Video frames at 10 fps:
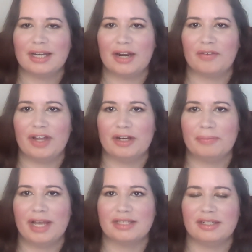and I
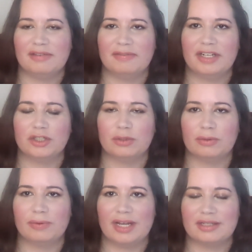randomized Event
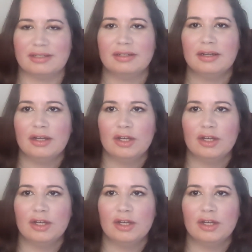Horizon,